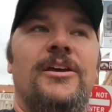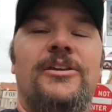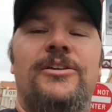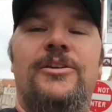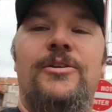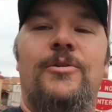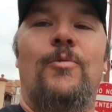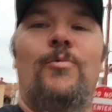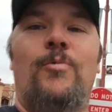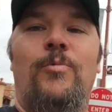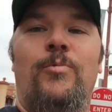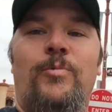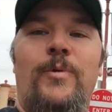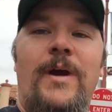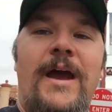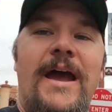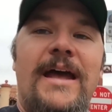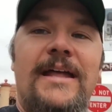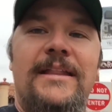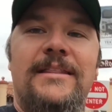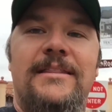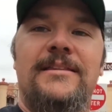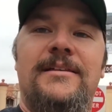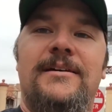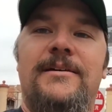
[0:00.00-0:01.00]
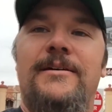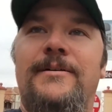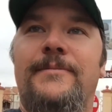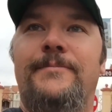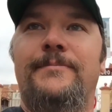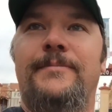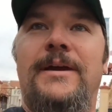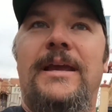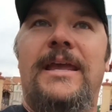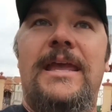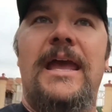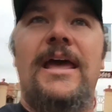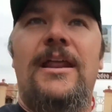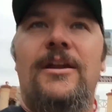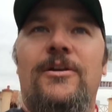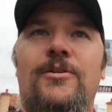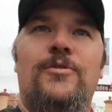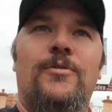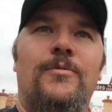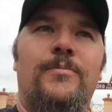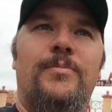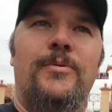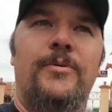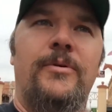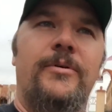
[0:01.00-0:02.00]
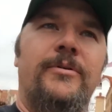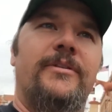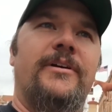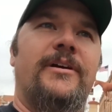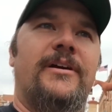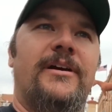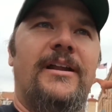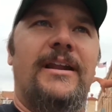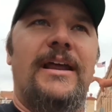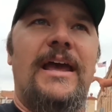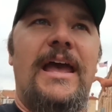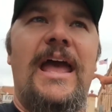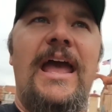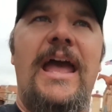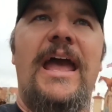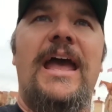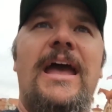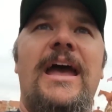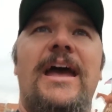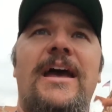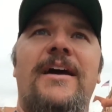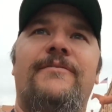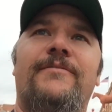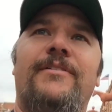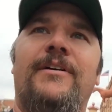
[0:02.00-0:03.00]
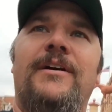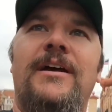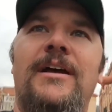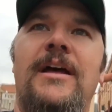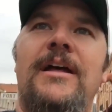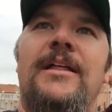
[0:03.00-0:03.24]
You can ride the mechanical bull they're gonna have.